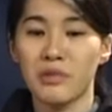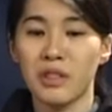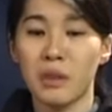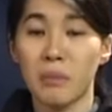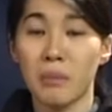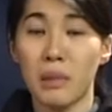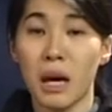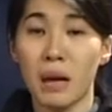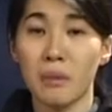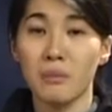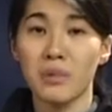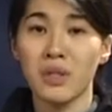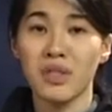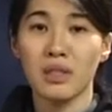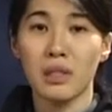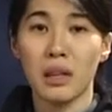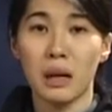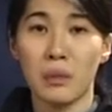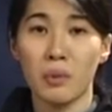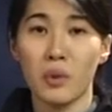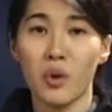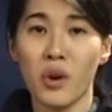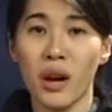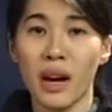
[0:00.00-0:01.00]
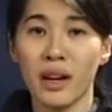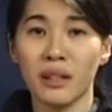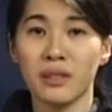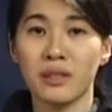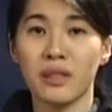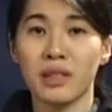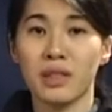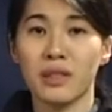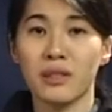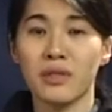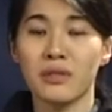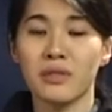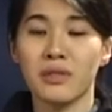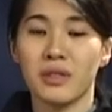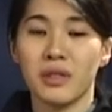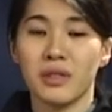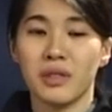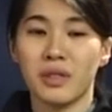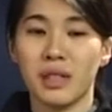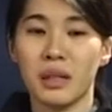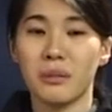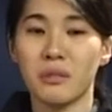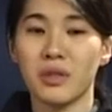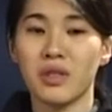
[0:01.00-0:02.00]
of the members are more active,
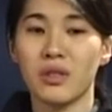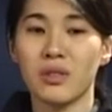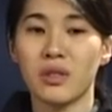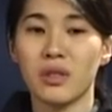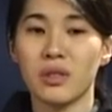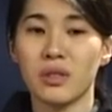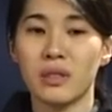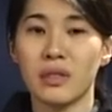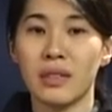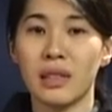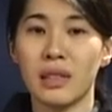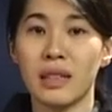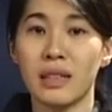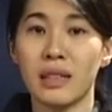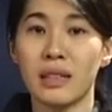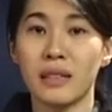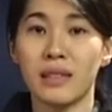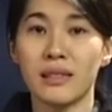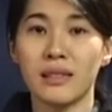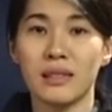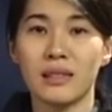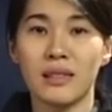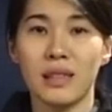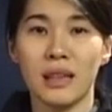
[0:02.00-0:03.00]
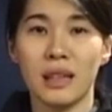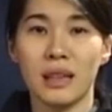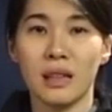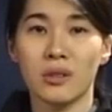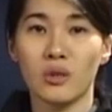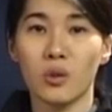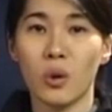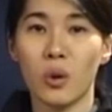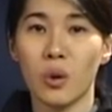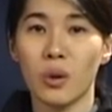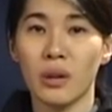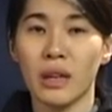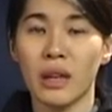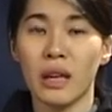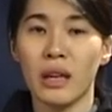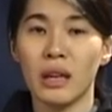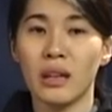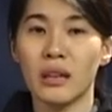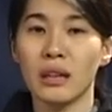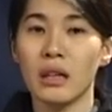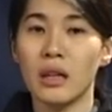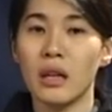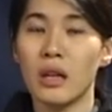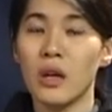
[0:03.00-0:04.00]
some is just the leaders that are
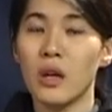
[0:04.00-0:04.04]
talking.